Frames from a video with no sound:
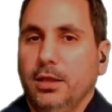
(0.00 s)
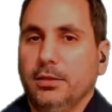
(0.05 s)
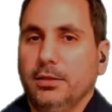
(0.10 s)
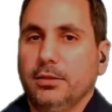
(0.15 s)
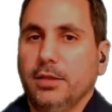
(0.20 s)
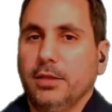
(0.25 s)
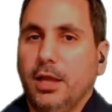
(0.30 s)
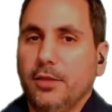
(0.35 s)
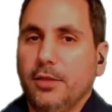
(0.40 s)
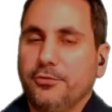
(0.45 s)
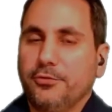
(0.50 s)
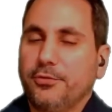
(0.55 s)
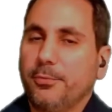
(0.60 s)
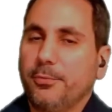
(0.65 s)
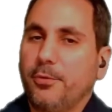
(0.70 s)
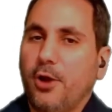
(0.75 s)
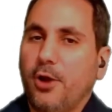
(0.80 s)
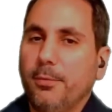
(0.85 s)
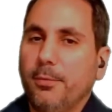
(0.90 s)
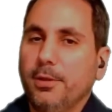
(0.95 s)
Now, there's some
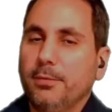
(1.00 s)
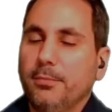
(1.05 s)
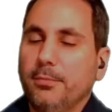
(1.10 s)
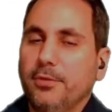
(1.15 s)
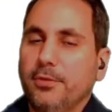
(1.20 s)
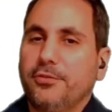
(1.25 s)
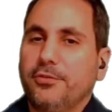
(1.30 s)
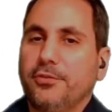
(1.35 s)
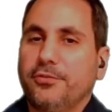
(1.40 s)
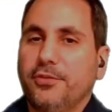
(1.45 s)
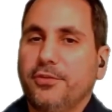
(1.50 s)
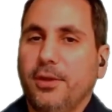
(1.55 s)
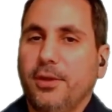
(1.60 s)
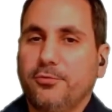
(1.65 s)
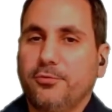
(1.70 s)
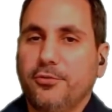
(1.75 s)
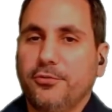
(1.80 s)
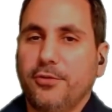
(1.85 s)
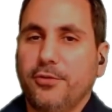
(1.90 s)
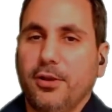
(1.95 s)
common
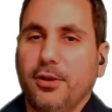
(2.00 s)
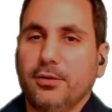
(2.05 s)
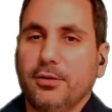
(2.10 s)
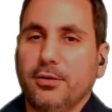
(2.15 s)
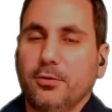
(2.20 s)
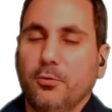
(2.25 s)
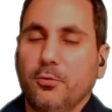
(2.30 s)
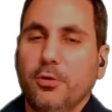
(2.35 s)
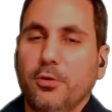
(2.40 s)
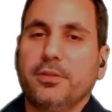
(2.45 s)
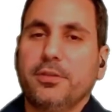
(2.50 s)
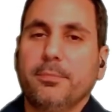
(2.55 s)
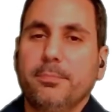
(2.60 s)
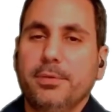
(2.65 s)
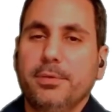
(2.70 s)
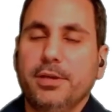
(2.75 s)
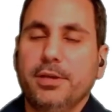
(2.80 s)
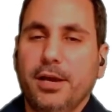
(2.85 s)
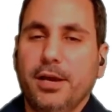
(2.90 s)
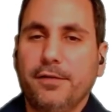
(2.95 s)
misconceptions on what the
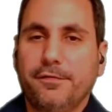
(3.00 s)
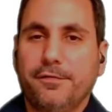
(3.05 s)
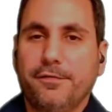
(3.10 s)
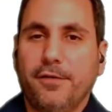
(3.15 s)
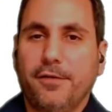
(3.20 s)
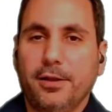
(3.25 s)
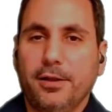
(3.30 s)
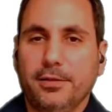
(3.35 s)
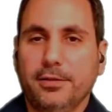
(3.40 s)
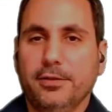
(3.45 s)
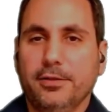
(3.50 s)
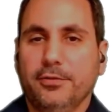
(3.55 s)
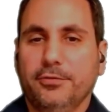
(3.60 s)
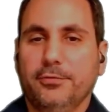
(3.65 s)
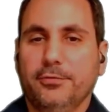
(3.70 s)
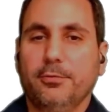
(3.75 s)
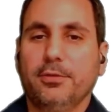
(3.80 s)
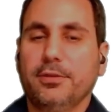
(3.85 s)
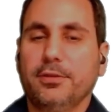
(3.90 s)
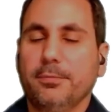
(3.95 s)
BI file
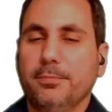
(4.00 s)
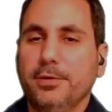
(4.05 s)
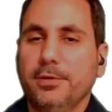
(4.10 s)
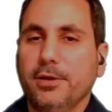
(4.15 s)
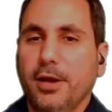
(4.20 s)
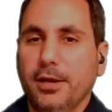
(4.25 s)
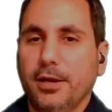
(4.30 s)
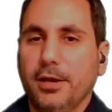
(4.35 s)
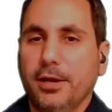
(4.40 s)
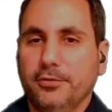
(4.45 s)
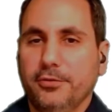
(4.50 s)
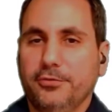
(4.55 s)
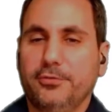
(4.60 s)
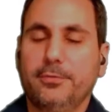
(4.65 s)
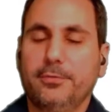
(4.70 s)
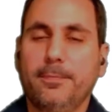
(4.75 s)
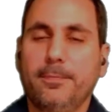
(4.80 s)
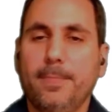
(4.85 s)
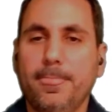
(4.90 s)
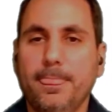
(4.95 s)
is, what the BI is
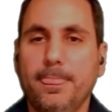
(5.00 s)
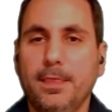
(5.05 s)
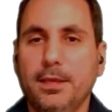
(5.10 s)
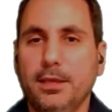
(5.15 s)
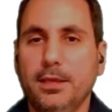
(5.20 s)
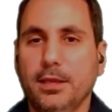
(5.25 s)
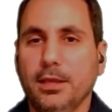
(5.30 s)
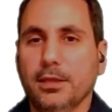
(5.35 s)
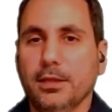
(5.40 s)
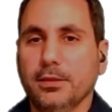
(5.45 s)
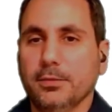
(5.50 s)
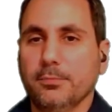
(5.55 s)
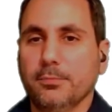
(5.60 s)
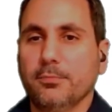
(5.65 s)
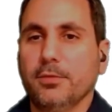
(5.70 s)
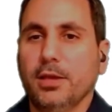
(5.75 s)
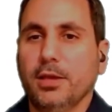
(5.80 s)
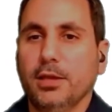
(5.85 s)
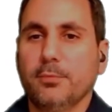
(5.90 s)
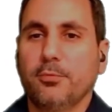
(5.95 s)
in
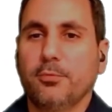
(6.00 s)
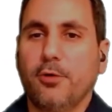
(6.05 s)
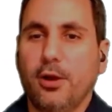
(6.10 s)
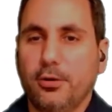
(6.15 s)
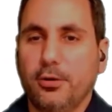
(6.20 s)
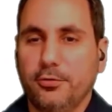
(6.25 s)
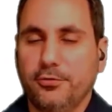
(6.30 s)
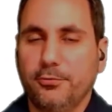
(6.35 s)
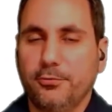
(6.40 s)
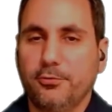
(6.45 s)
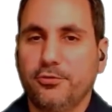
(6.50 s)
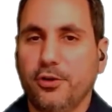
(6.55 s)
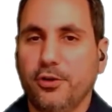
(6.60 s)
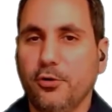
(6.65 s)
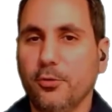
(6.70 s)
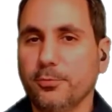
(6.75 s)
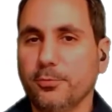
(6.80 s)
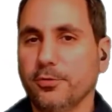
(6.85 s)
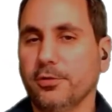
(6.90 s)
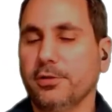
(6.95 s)
progress, which I
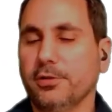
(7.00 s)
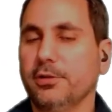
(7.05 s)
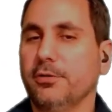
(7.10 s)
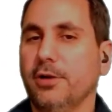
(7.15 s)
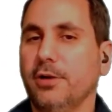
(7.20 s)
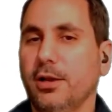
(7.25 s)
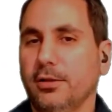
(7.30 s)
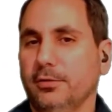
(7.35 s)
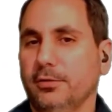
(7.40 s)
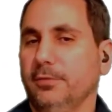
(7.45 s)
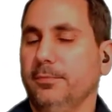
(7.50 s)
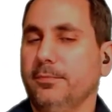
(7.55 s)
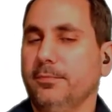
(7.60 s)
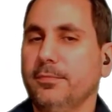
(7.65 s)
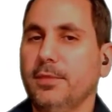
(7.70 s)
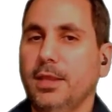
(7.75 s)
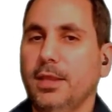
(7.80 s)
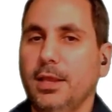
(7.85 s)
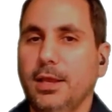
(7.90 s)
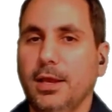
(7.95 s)
hope to clear out.
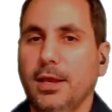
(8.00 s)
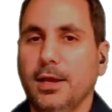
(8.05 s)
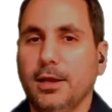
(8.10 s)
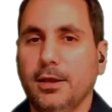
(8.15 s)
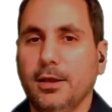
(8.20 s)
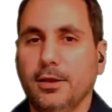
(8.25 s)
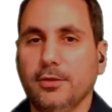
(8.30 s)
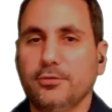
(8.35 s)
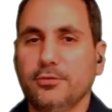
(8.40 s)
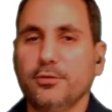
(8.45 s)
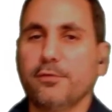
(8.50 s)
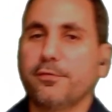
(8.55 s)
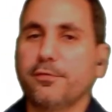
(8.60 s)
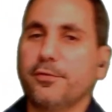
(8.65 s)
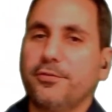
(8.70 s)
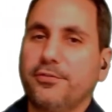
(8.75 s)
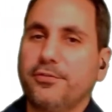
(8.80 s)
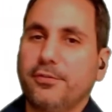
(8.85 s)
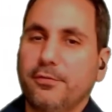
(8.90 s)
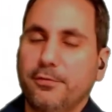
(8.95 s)
So
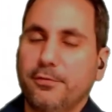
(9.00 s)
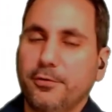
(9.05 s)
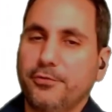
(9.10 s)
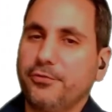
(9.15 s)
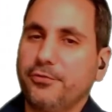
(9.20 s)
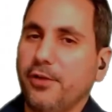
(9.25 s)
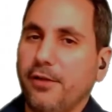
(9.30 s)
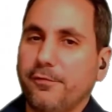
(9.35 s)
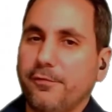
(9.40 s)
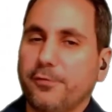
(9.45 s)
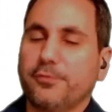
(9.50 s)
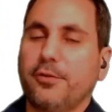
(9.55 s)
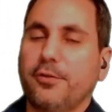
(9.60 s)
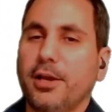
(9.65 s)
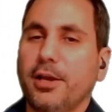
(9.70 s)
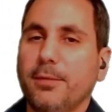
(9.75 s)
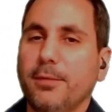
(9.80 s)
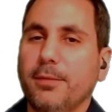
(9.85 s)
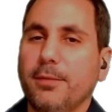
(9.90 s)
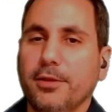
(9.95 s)
first off, we're
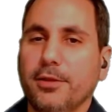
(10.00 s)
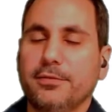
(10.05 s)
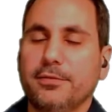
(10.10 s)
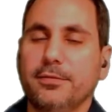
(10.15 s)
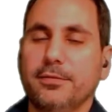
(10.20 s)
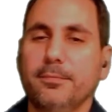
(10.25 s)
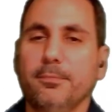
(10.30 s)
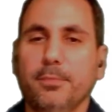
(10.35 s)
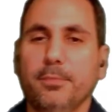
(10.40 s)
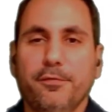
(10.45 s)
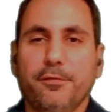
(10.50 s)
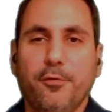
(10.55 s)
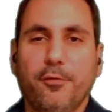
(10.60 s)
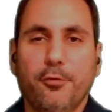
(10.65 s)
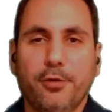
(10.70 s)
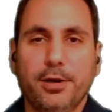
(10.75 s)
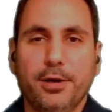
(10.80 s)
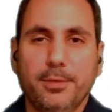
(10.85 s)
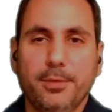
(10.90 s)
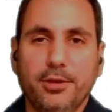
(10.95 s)
talking about
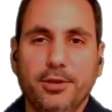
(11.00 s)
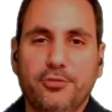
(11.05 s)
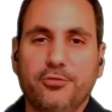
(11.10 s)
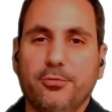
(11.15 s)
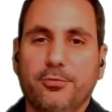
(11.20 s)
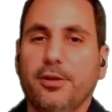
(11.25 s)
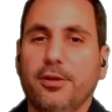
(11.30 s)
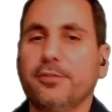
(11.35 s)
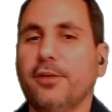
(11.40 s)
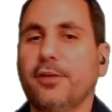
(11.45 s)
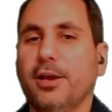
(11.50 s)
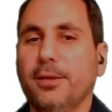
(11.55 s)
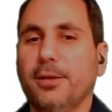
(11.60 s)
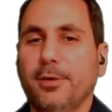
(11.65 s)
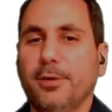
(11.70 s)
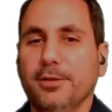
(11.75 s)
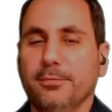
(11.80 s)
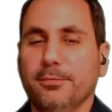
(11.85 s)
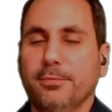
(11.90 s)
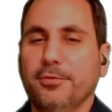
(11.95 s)
before image. We're not talking
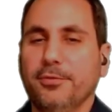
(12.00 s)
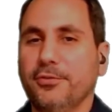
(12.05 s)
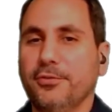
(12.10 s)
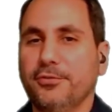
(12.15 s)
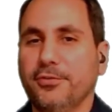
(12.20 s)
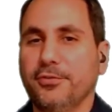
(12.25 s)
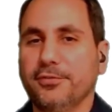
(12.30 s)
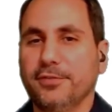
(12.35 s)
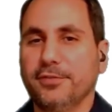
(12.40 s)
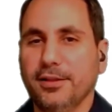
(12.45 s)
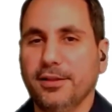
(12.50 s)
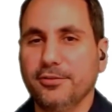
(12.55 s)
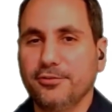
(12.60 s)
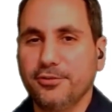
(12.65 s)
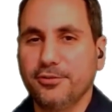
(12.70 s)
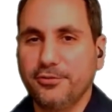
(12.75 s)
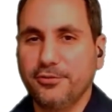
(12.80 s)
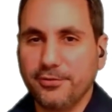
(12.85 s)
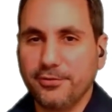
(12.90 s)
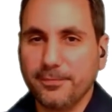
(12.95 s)
about business
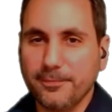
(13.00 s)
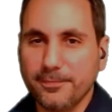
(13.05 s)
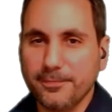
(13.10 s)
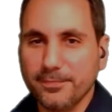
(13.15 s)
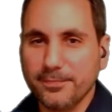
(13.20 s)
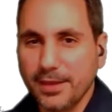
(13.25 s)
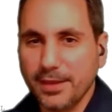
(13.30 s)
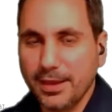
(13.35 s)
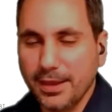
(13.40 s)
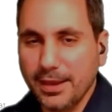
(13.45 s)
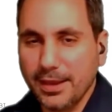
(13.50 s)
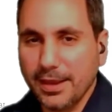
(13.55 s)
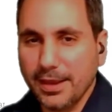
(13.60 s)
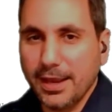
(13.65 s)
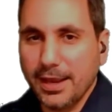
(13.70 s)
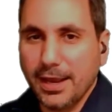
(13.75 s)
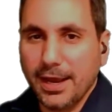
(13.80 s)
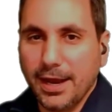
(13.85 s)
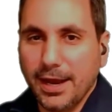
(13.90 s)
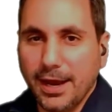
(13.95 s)
intelligence.
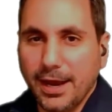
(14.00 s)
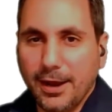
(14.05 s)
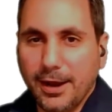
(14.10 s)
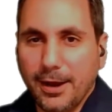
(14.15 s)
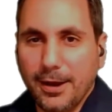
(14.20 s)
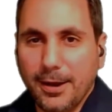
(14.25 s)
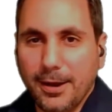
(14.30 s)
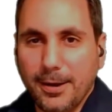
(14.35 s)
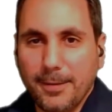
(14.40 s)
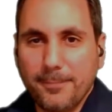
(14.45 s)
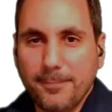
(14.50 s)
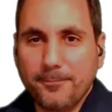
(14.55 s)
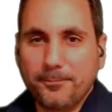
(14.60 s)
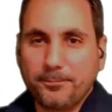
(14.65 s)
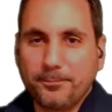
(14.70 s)
And